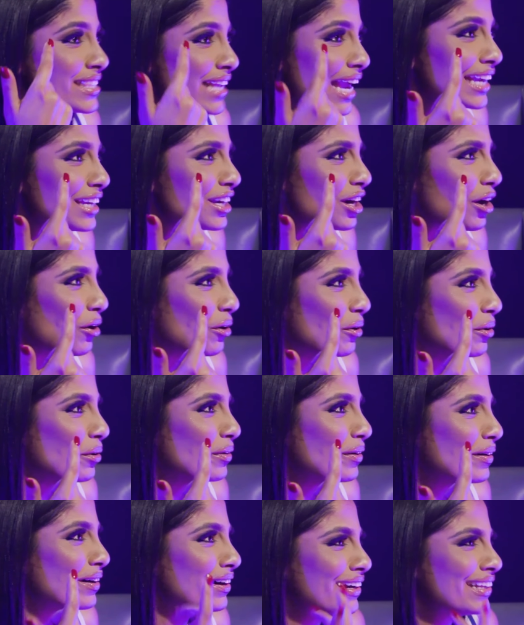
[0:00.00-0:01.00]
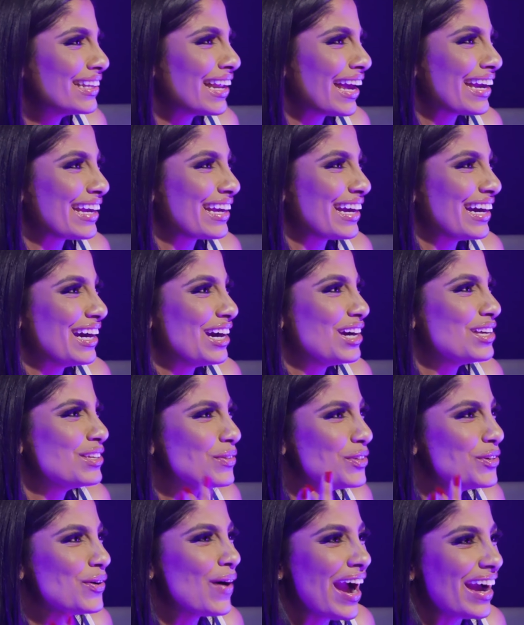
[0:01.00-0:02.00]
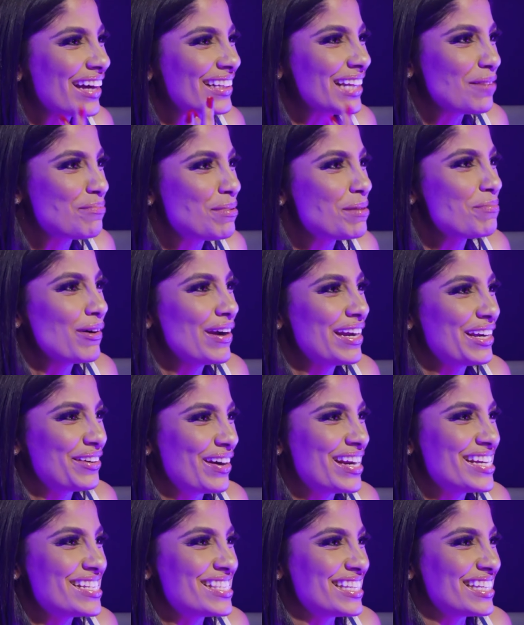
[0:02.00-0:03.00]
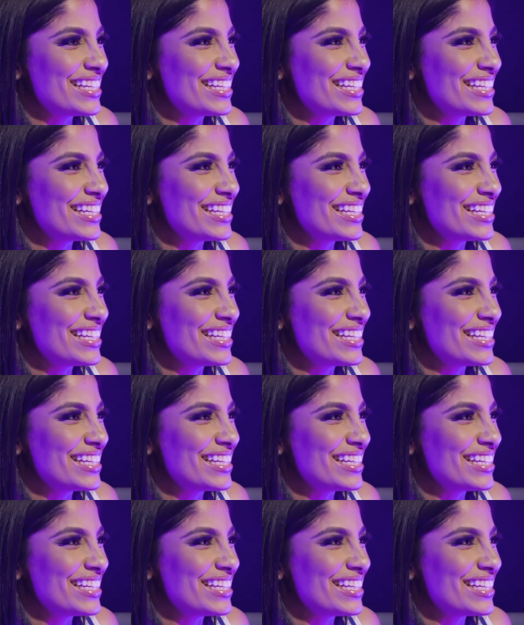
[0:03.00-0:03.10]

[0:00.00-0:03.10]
psycho. Like, you act like people ain't crazy.